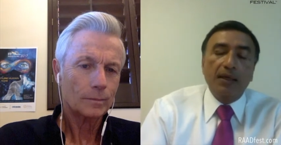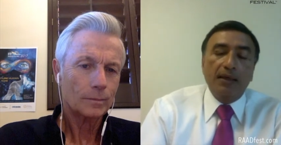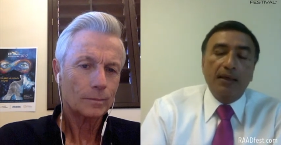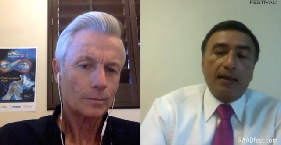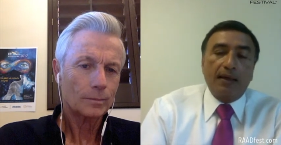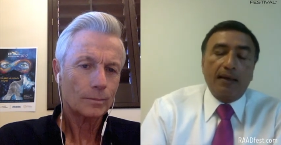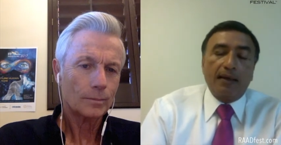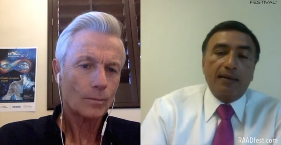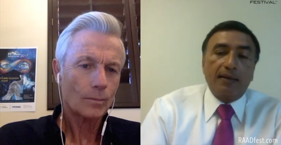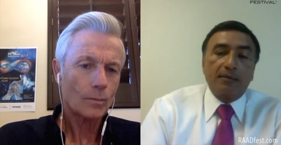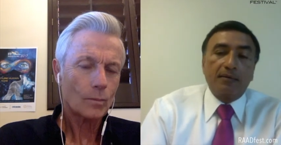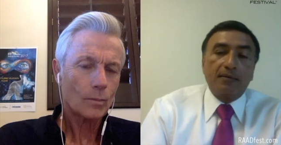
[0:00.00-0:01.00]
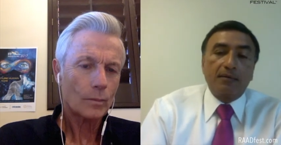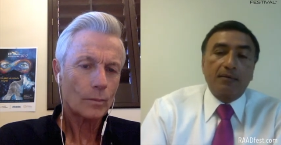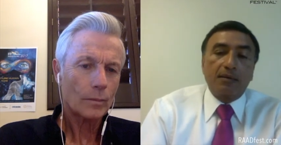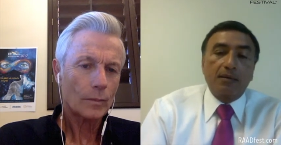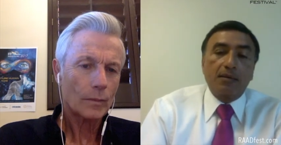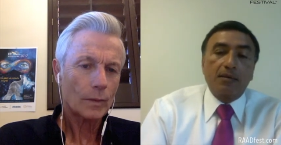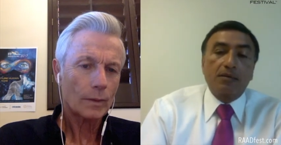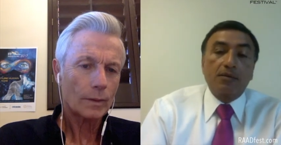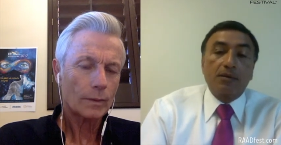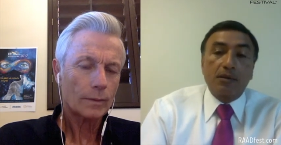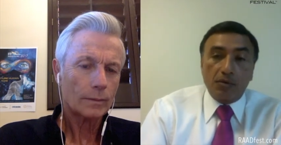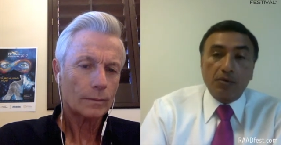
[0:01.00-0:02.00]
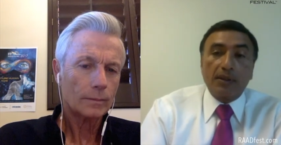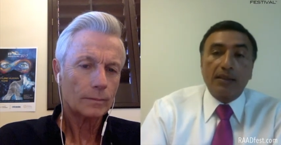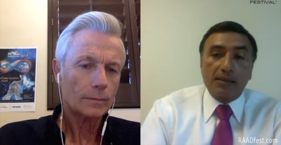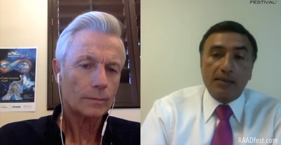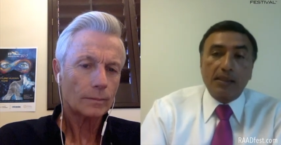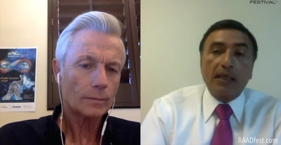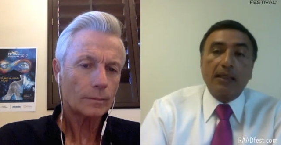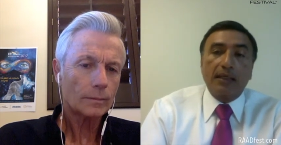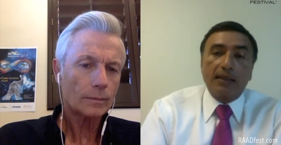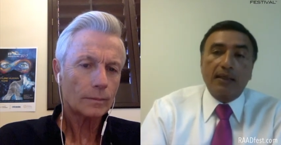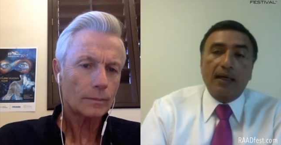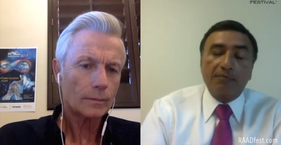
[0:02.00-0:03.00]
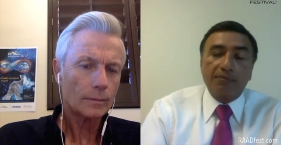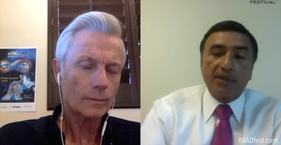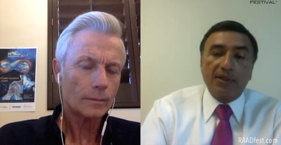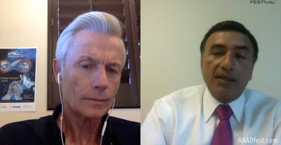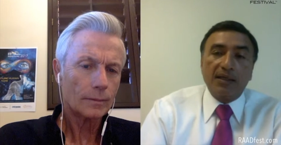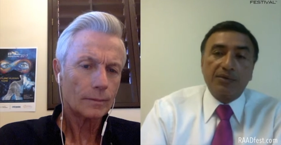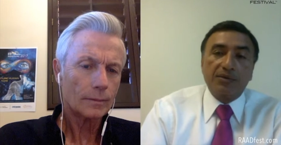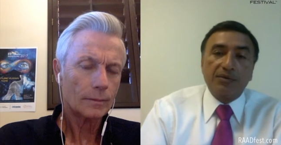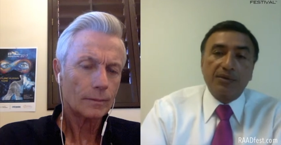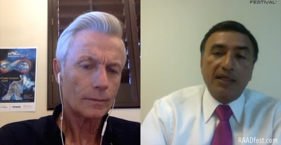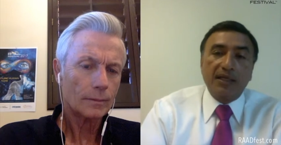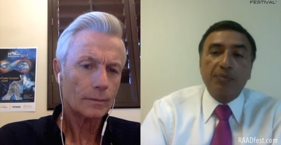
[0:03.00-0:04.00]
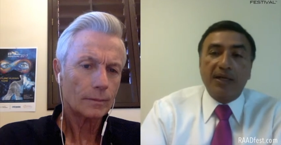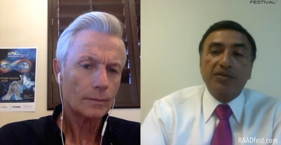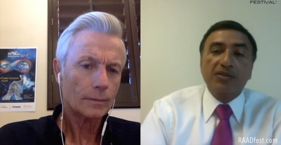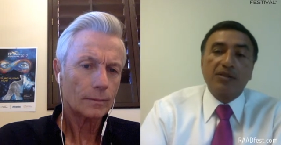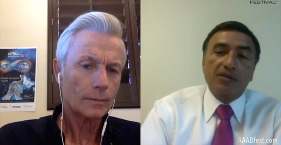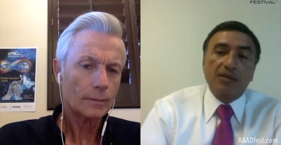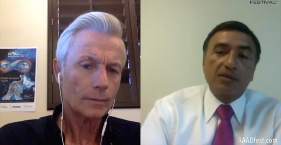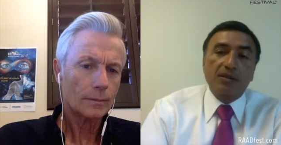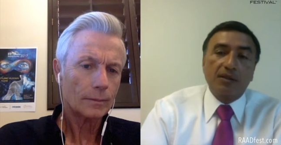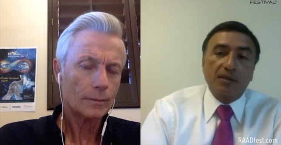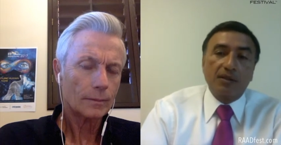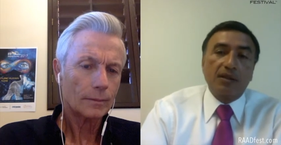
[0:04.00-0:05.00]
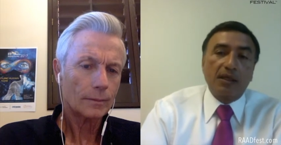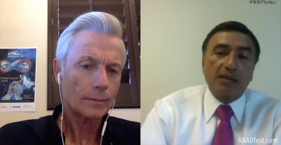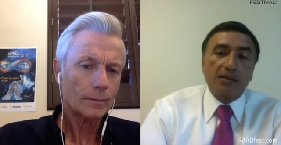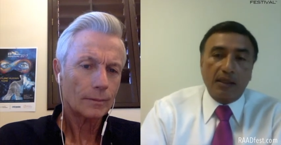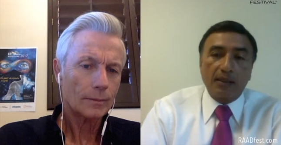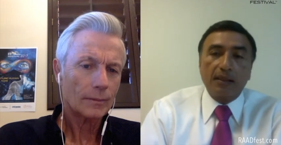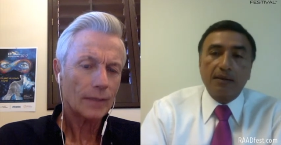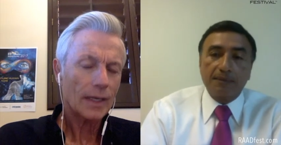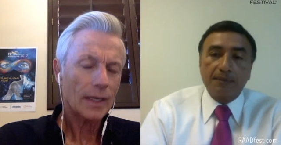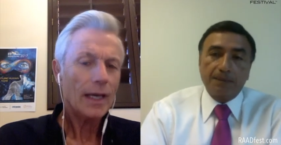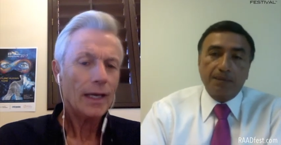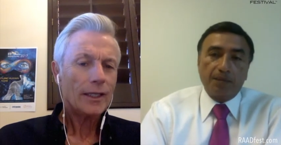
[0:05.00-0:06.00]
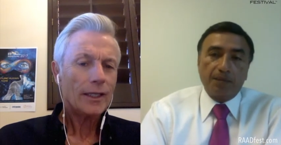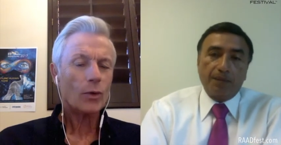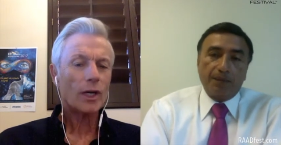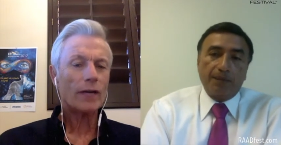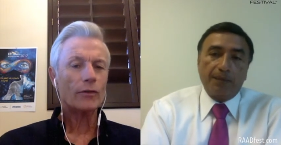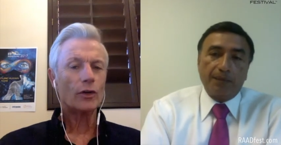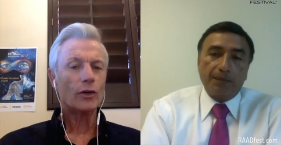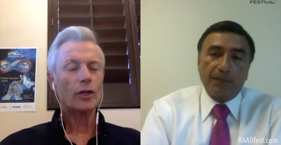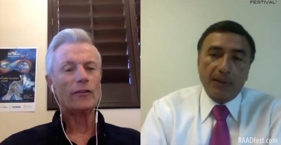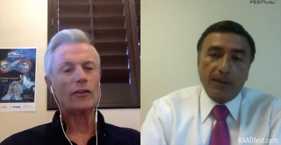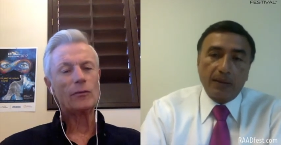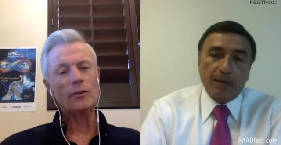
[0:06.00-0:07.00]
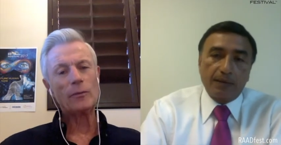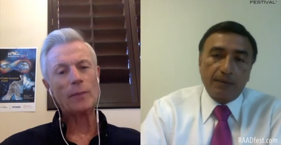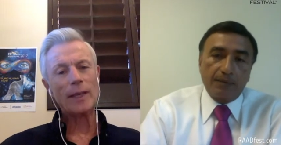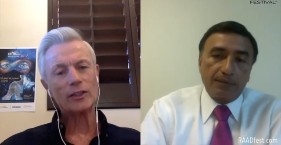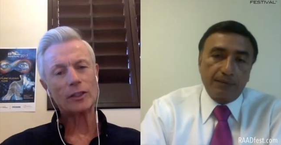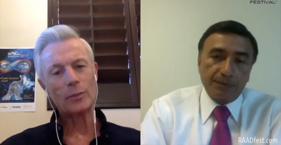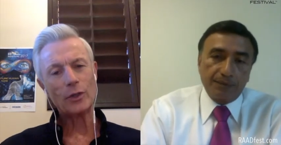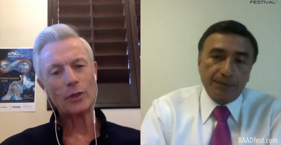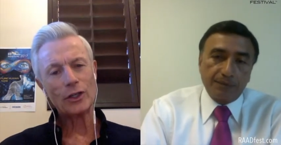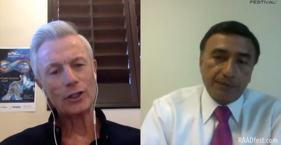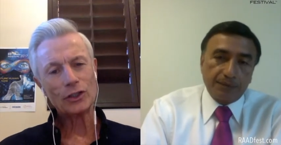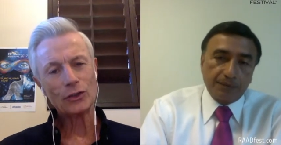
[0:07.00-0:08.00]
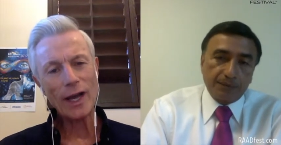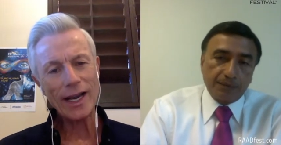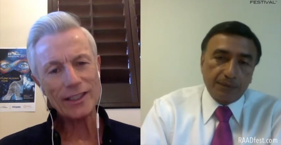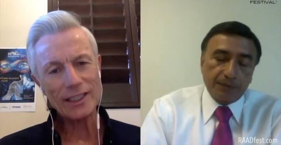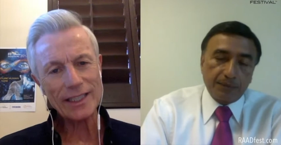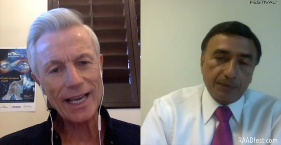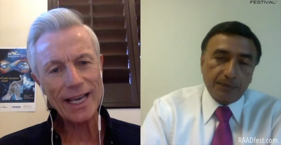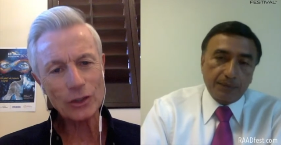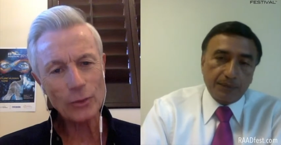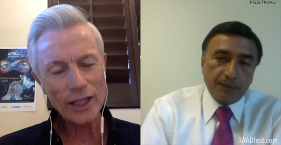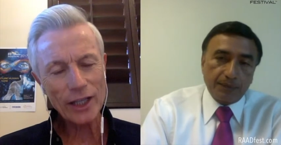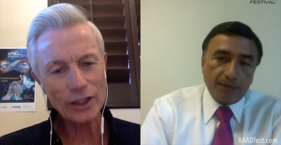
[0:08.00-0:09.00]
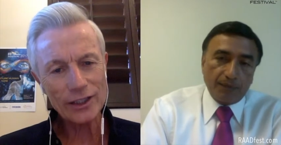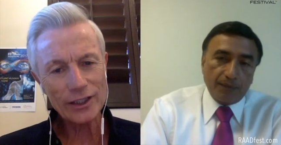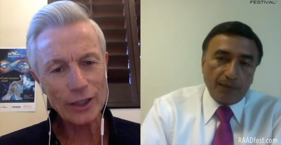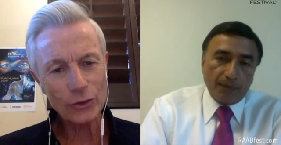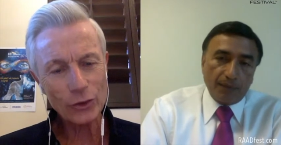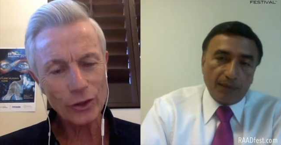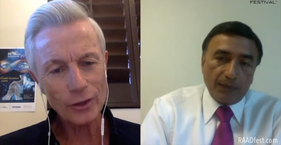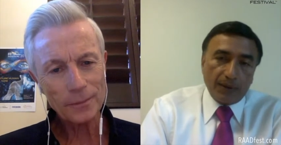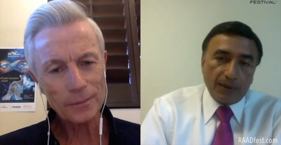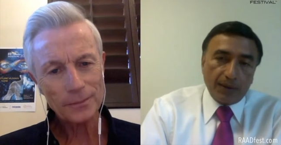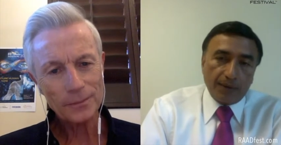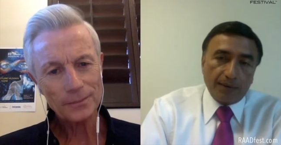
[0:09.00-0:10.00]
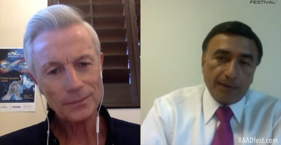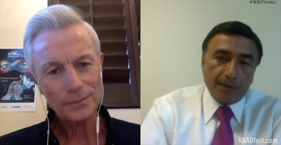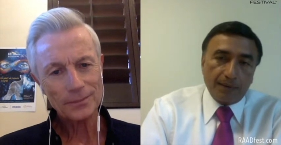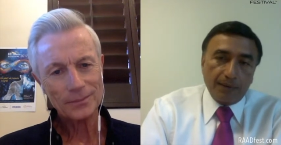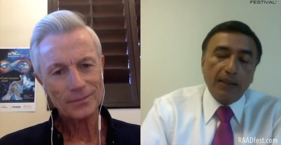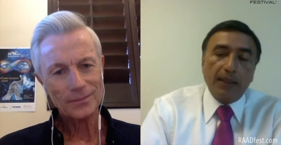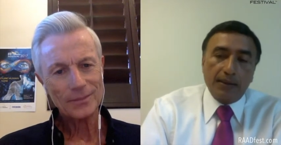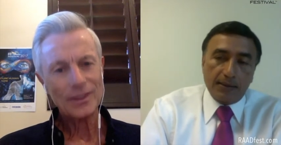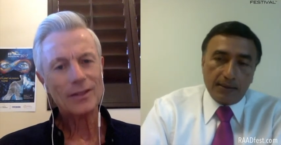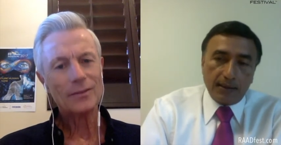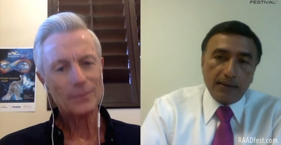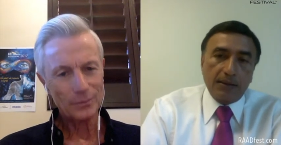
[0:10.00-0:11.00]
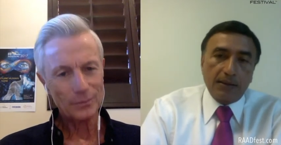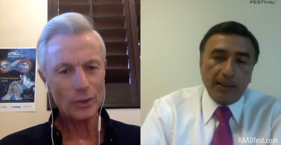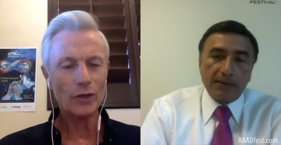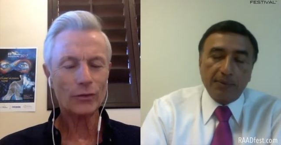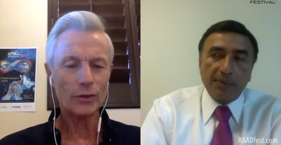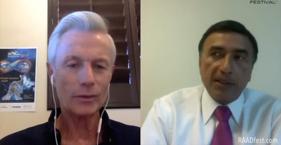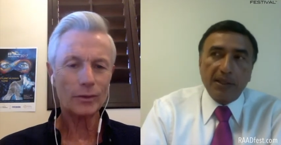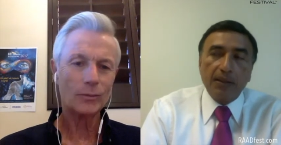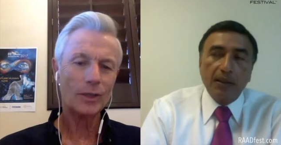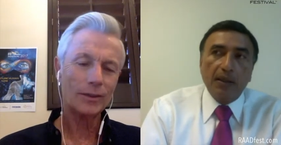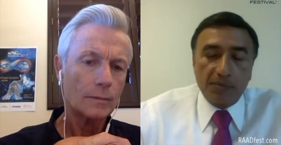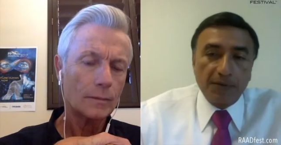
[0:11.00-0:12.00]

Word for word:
Speaker 1: uh, to do that study and be able to get patients in, into that study.
Speaker 2: Yeah, what I've heard is you've, you've made some pretty good strides in that direction. Is that true? Yes, that's correct. Beautiful. I mean, wow.